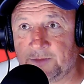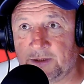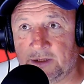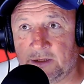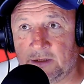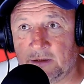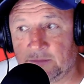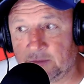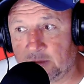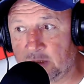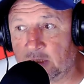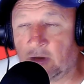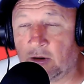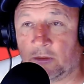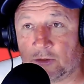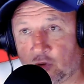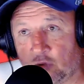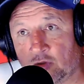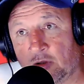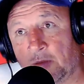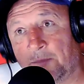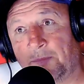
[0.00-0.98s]
In the, you know,
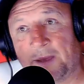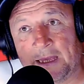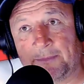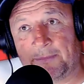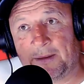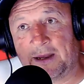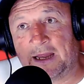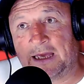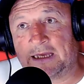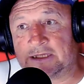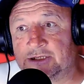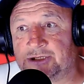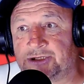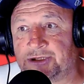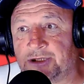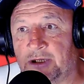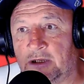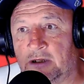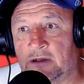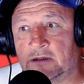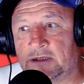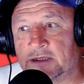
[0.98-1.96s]
I'd done the Purple Aki
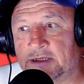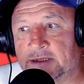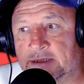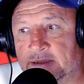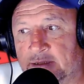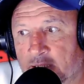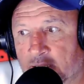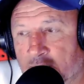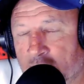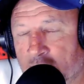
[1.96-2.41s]
song, and